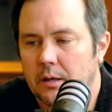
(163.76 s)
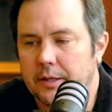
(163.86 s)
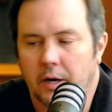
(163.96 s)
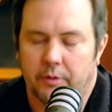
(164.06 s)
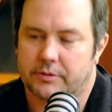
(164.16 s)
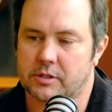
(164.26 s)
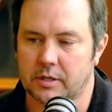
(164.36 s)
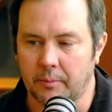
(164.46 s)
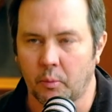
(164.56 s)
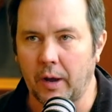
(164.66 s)
you know, in
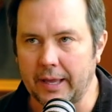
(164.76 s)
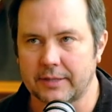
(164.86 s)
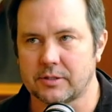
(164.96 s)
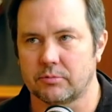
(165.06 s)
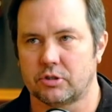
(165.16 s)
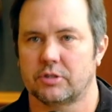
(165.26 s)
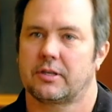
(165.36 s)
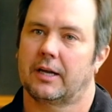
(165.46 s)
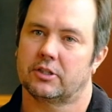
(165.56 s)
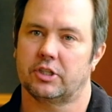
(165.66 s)
some ways it was just
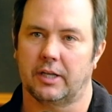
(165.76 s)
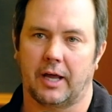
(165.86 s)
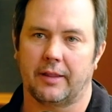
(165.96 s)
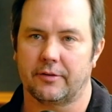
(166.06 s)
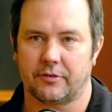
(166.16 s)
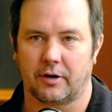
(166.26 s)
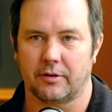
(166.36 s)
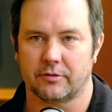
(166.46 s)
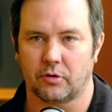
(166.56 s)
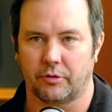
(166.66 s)
kind of she and I that started
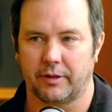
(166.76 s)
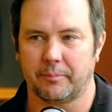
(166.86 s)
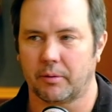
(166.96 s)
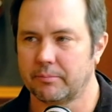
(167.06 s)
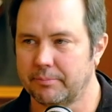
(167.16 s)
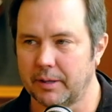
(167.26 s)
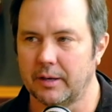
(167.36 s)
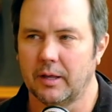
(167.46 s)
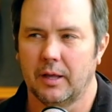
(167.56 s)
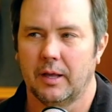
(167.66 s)
this whole thing, but but